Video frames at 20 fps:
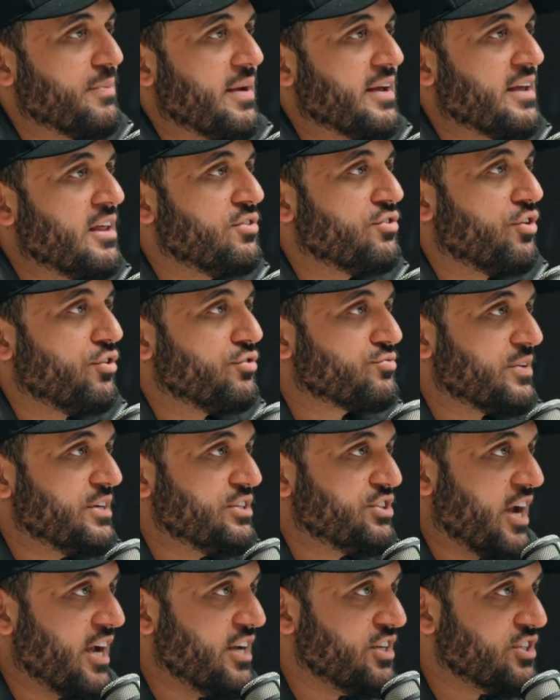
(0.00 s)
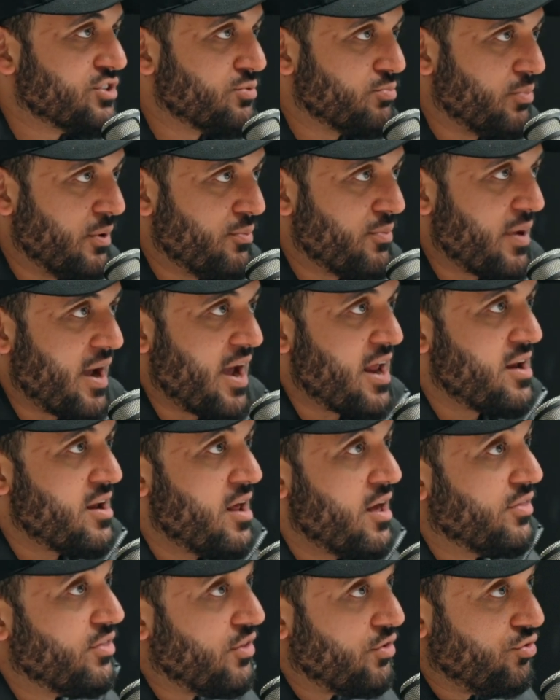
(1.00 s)
making those 3 changes, we ran
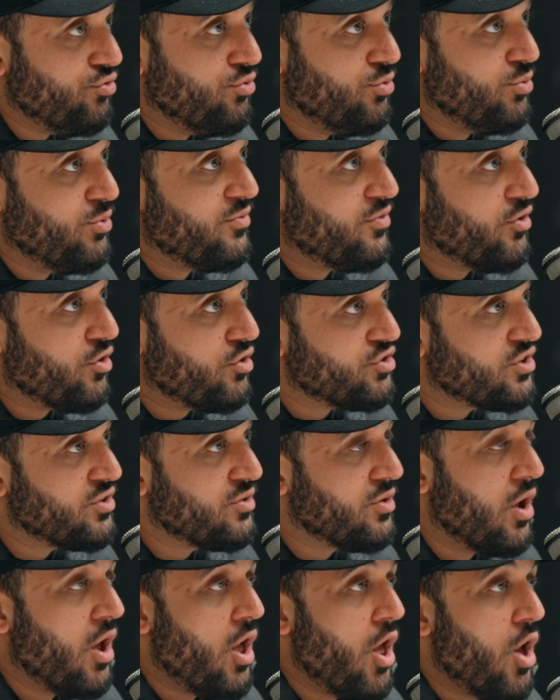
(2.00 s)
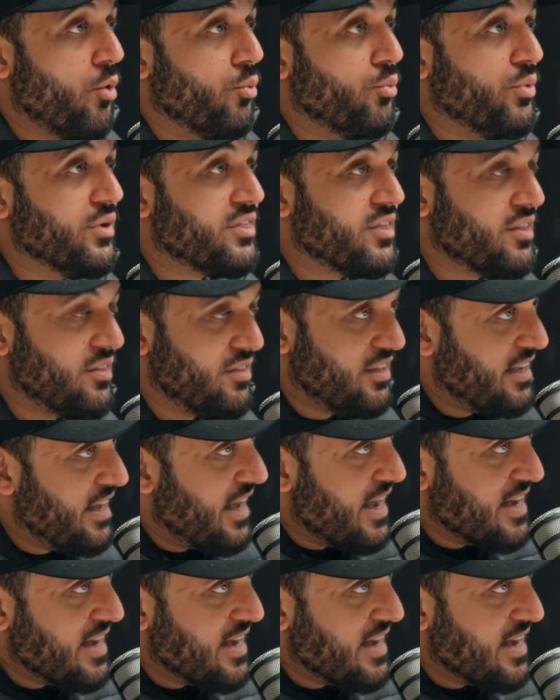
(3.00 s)
the new version with the